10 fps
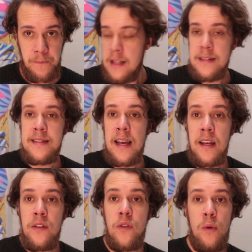The
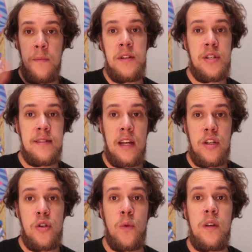second two images
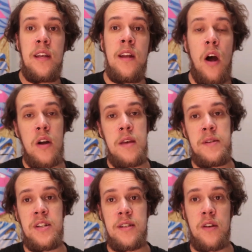that you would need are
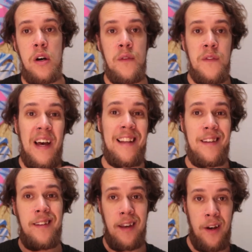images of
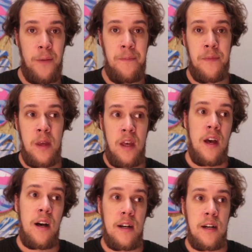detail.
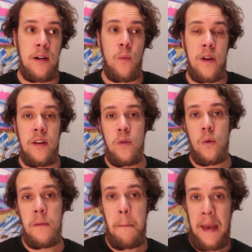When you're
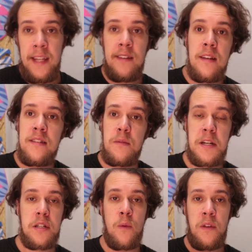doing painting,
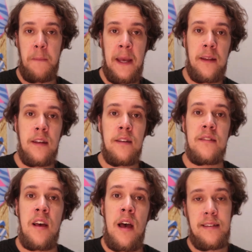especially with
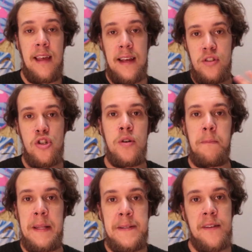paintings, texture
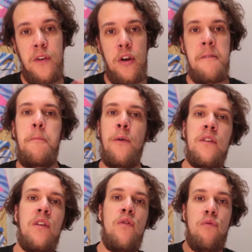plays a very
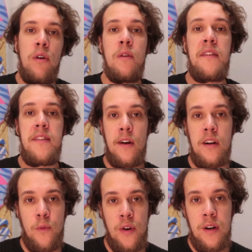important role in the
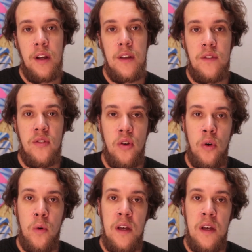artwork. So